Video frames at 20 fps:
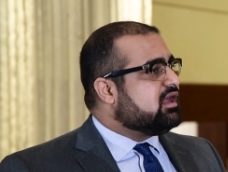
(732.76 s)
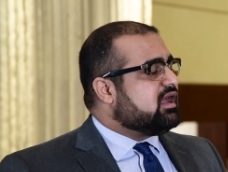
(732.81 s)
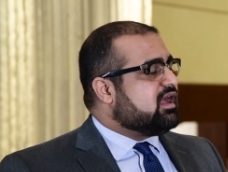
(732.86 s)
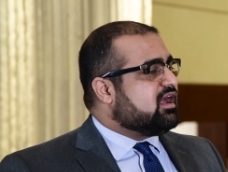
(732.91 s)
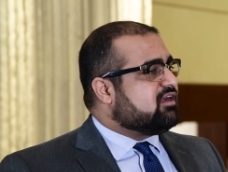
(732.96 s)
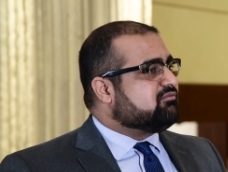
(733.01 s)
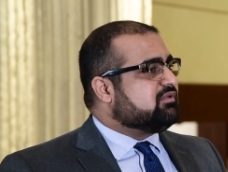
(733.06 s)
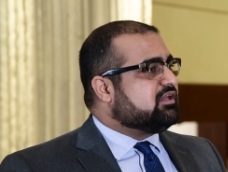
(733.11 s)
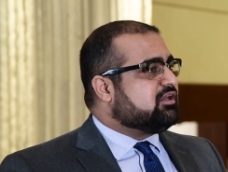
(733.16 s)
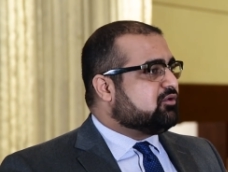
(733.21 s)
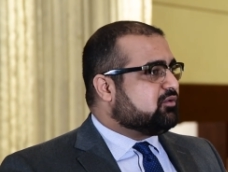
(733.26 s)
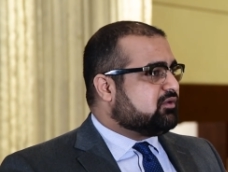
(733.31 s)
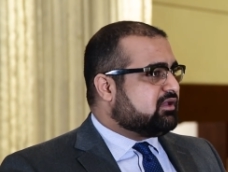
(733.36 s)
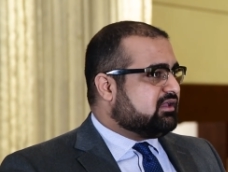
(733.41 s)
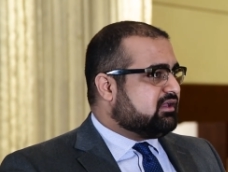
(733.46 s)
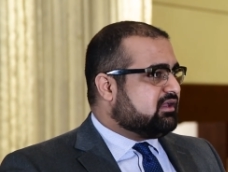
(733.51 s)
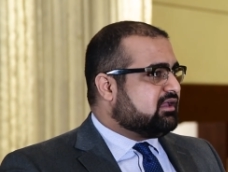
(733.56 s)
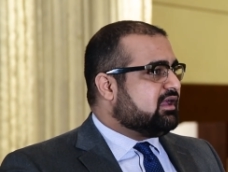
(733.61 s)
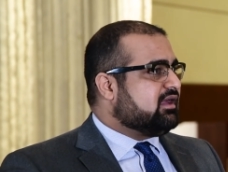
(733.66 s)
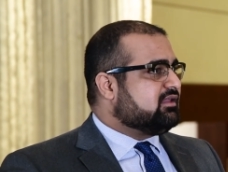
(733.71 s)
have been
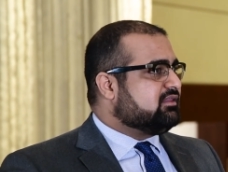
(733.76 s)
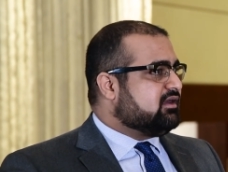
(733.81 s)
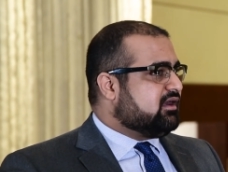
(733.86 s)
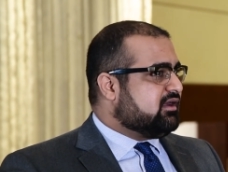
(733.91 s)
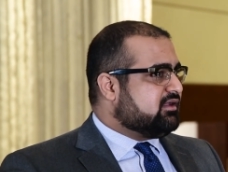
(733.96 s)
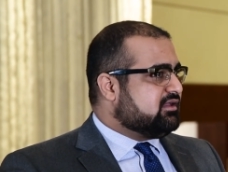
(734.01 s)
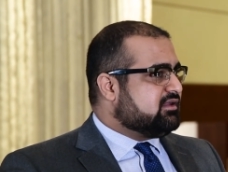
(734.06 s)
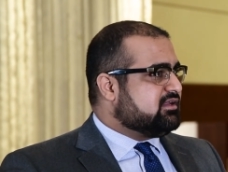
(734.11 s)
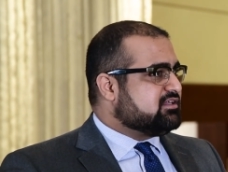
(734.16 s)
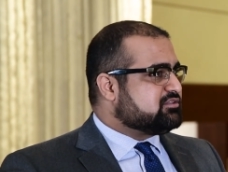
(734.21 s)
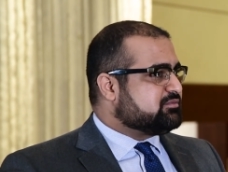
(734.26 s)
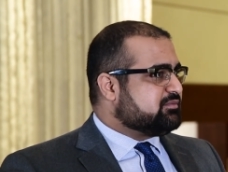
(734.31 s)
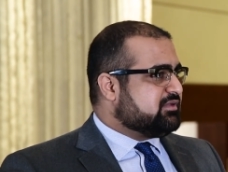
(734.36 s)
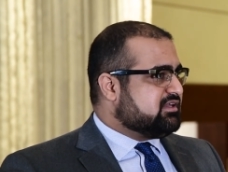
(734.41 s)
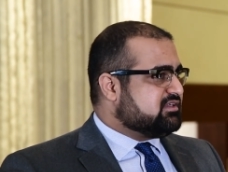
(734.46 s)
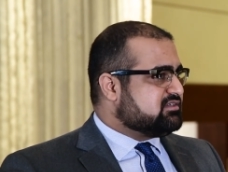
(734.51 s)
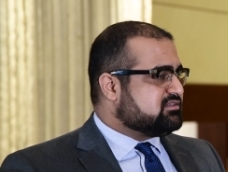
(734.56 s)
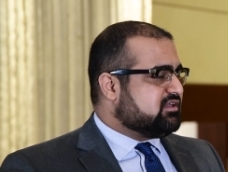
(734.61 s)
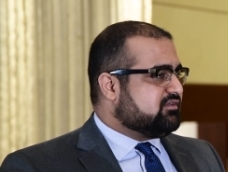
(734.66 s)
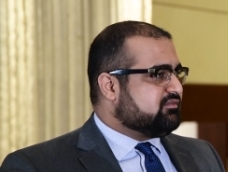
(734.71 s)
looking at the I L S
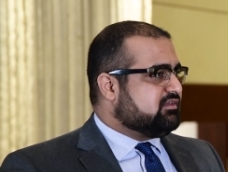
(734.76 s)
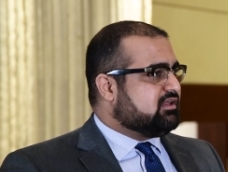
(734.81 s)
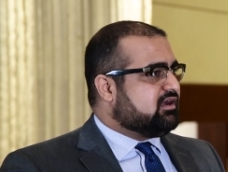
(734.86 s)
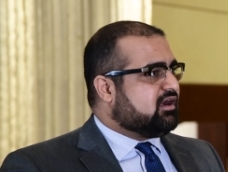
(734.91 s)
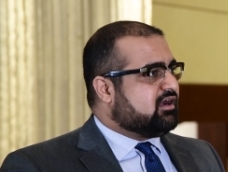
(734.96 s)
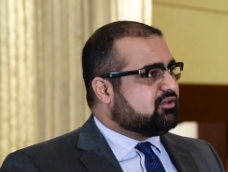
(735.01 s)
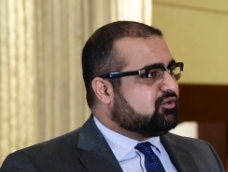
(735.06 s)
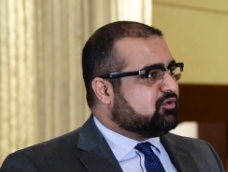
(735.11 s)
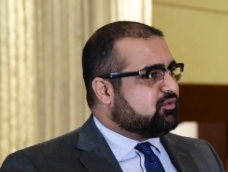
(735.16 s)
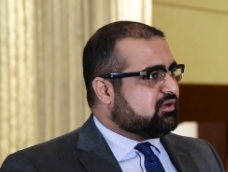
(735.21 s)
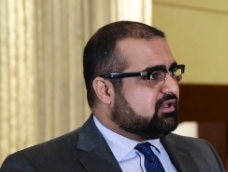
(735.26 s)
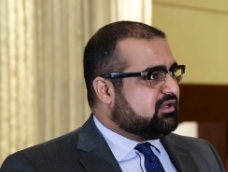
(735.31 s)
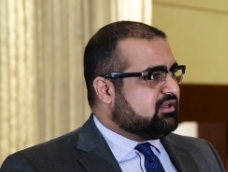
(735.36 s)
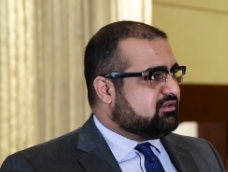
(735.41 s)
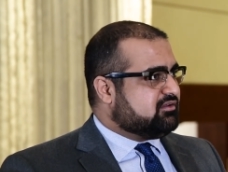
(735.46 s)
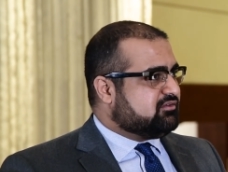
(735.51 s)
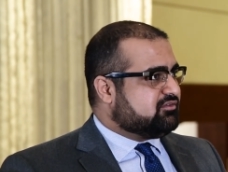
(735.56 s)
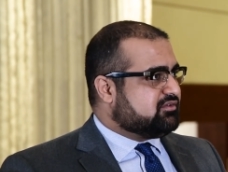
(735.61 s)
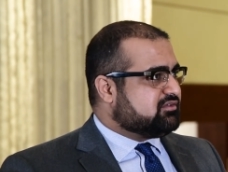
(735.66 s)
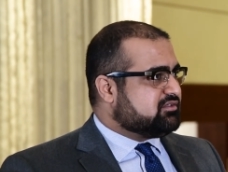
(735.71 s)
space, given the
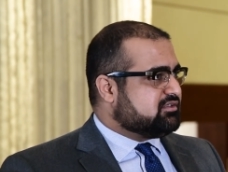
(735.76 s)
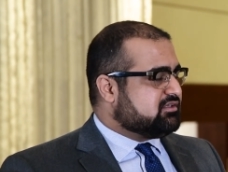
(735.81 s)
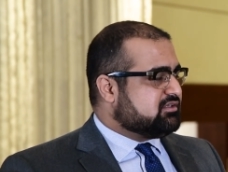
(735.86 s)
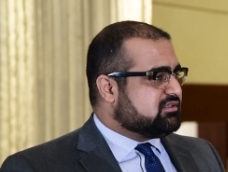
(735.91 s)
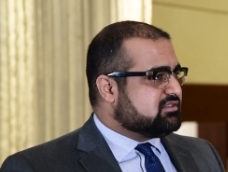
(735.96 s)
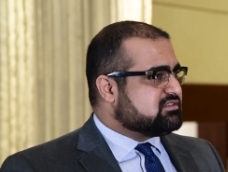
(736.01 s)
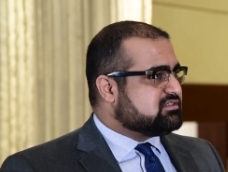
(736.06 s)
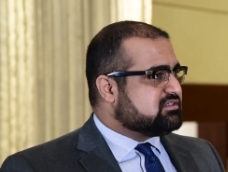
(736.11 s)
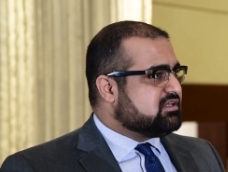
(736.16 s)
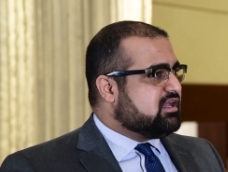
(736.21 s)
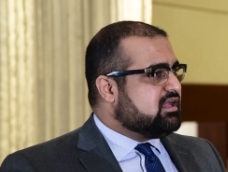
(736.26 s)
uncorrelated returns,